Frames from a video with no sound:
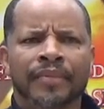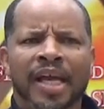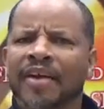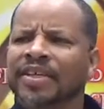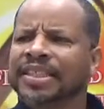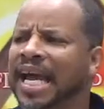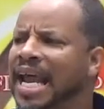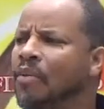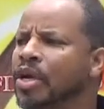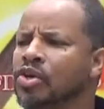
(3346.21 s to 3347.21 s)
even say
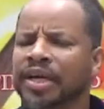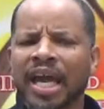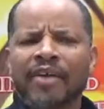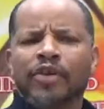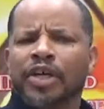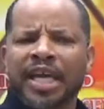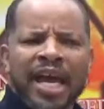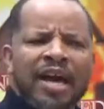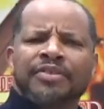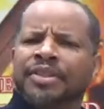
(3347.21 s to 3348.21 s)
that when you give your
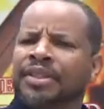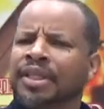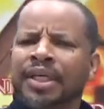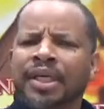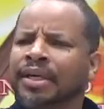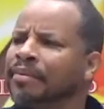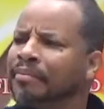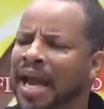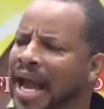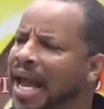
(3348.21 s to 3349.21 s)
gifts,
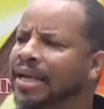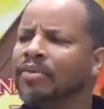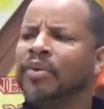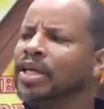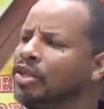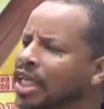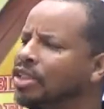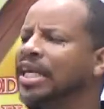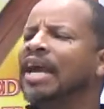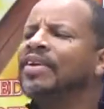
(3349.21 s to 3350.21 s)
man, when you
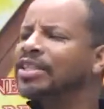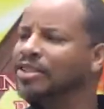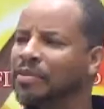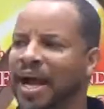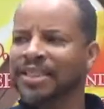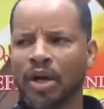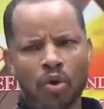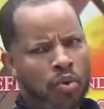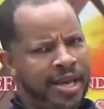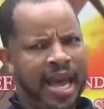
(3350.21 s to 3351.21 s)
just give this, so somebody say,
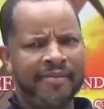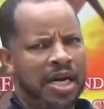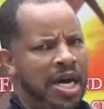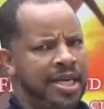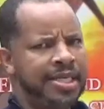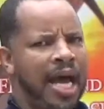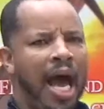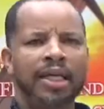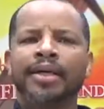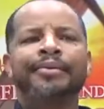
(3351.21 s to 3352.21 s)
oh, he gave a hundred
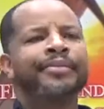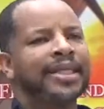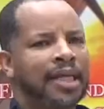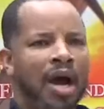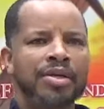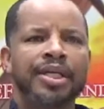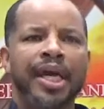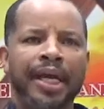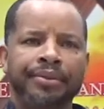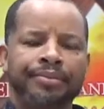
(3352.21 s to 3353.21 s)
dollars. That's all you
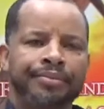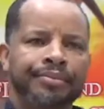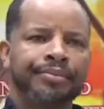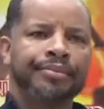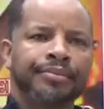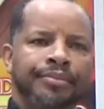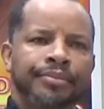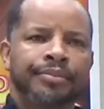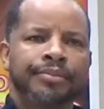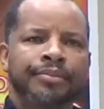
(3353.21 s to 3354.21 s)
give. Yeah.
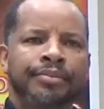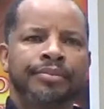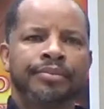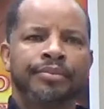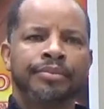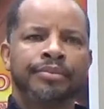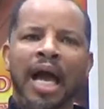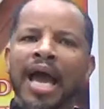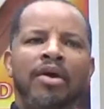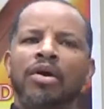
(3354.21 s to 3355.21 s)

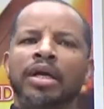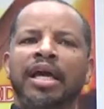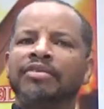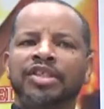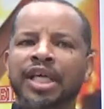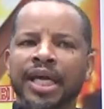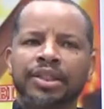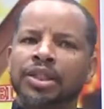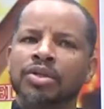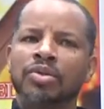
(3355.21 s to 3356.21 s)
I ain't gonna give seed
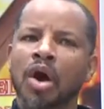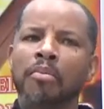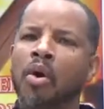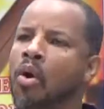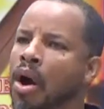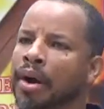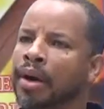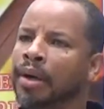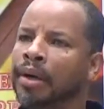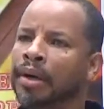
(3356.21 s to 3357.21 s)
to you no more.
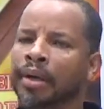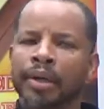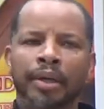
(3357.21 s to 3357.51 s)
Mm.